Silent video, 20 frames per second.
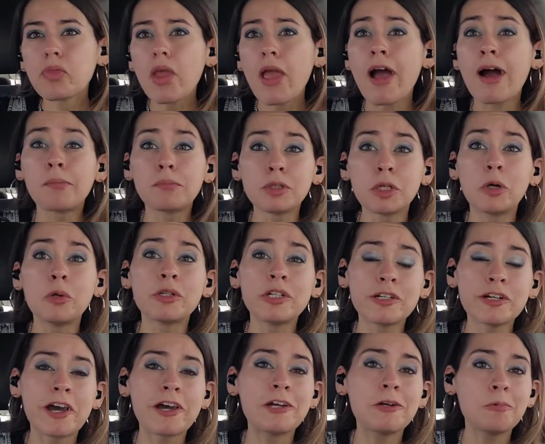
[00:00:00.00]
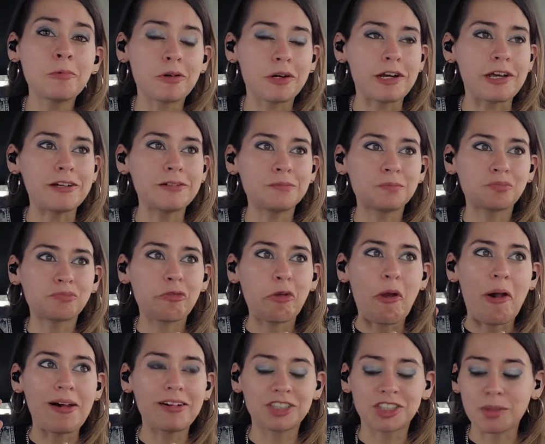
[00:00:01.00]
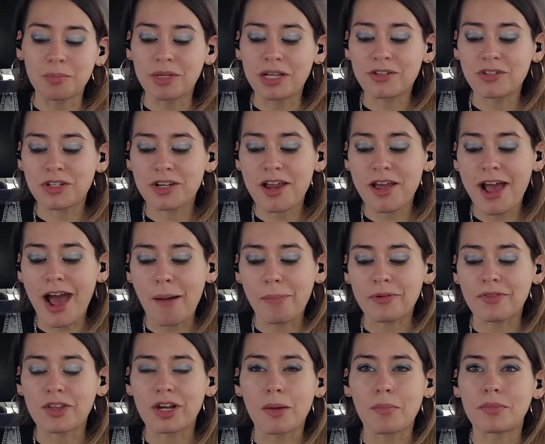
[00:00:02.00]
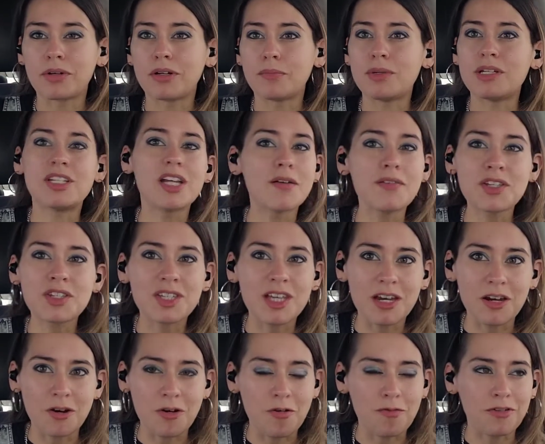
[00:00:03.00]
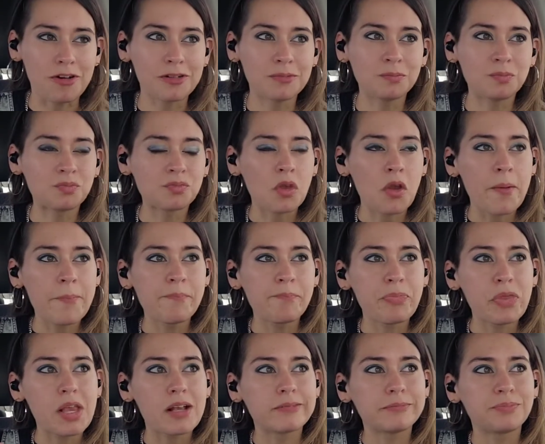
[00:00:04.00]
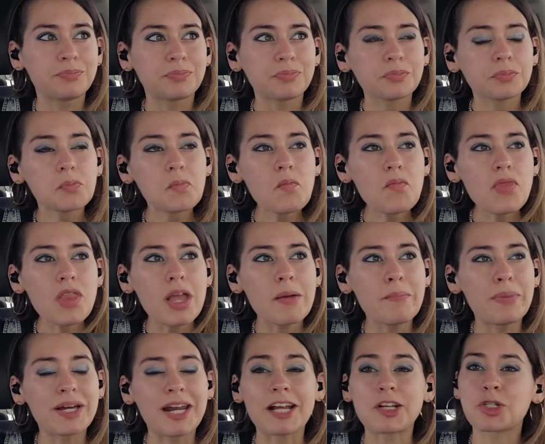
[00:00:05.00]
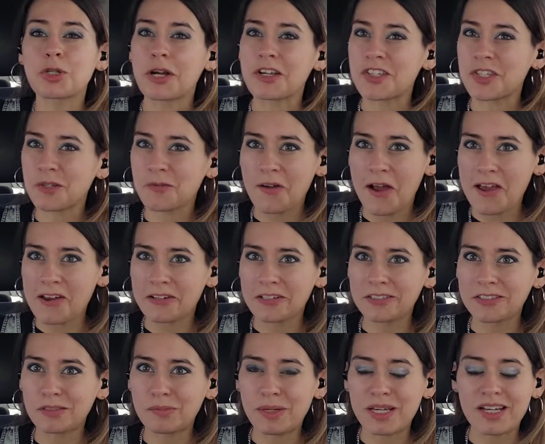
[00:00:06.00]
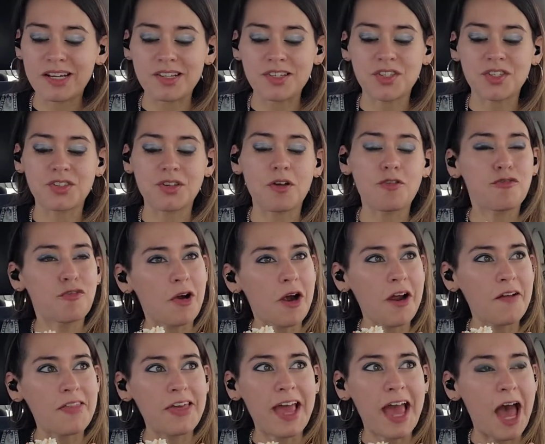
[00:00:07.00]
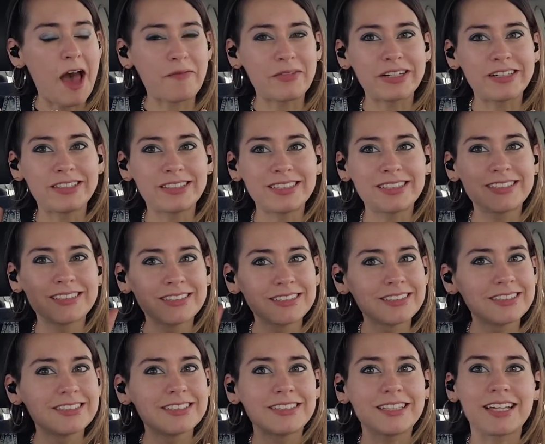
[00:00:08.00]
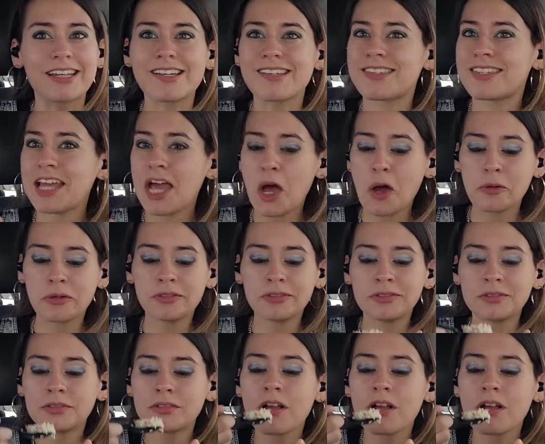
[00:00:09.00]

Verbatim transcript: I'm low-key kind of worried that something's going to happen that I'm going to be devastated over. But I trust the writers, because so far they haven't let us down.